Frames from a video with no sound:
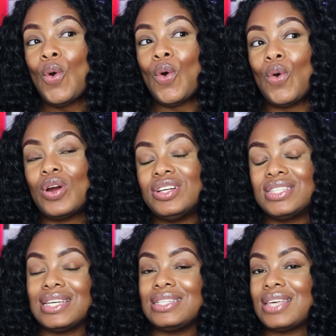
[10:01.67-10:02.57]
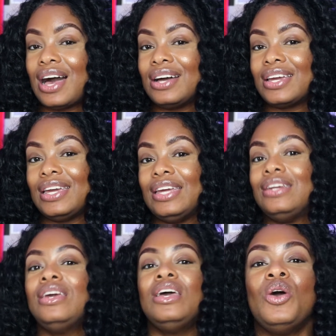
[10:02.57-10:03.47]
or on TikTok,
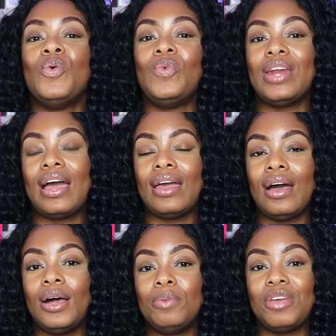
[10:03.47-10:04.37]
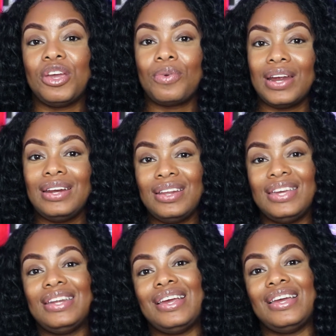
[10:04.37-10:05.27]
and when I get credited,